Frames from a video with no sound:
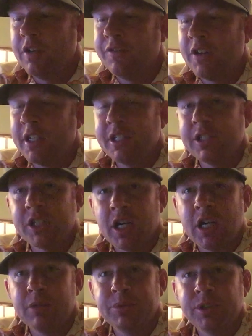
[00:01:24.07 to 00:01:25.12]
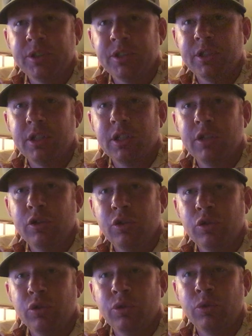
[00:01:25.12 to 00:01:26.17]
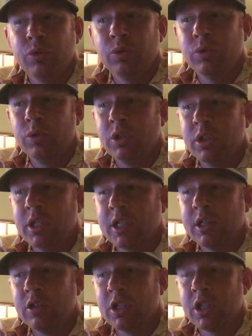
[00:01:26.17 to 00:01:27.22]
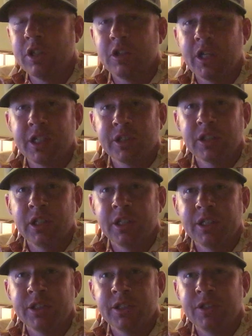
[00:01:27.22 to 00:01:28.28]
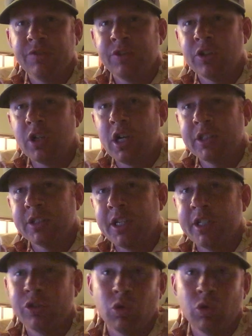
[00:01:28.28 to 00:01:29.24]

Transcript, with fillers: Finding jobs, you can look on Craigslist for odds and ends,